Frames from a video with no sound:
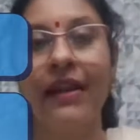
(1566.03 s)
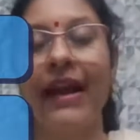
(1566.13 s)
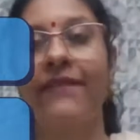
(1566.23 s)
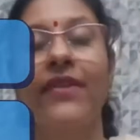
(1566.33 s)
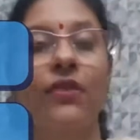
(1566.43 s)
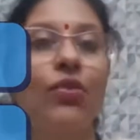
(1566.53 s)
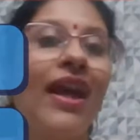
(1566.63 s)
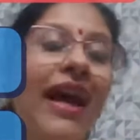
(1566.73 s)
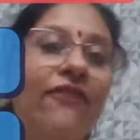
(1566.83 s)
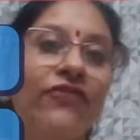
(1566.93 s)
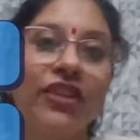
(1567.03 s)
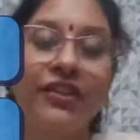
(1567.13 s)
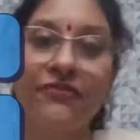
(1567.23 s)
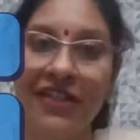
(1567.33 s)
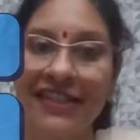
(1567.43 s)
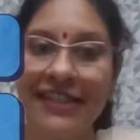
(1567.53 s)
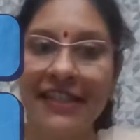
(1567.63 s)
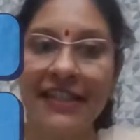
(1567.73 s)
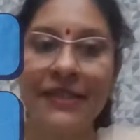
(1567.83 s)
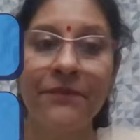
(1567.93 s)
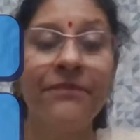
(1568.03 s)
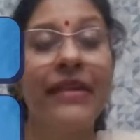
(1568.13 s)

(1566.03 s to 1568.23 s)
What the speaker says: and then we have the differences,